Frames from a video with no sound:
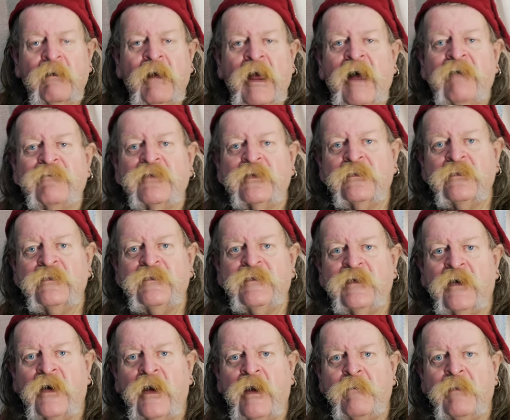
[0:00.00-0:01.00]
have a good
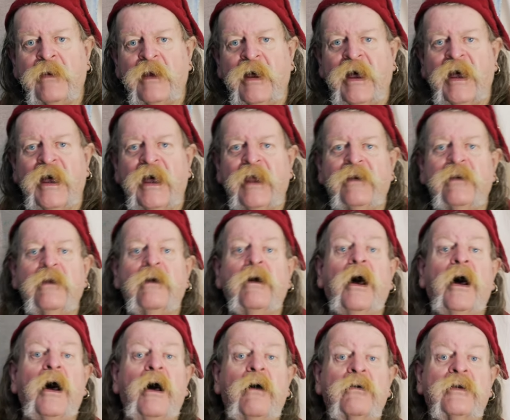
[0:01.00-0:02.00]
time and
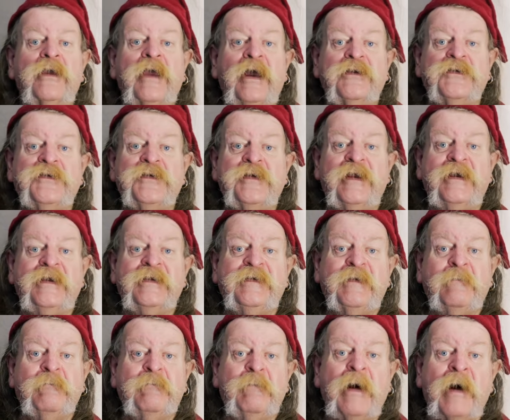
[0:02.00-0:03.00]
I'll catch you
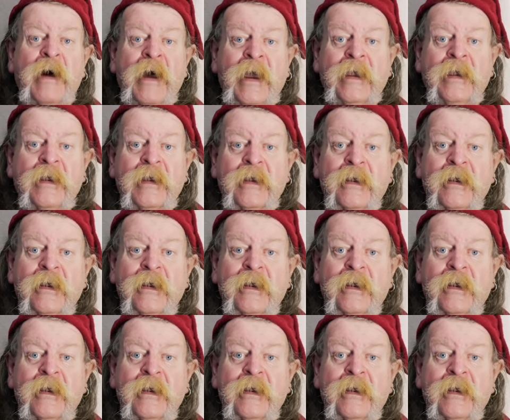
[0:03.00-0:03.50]
later. Bye.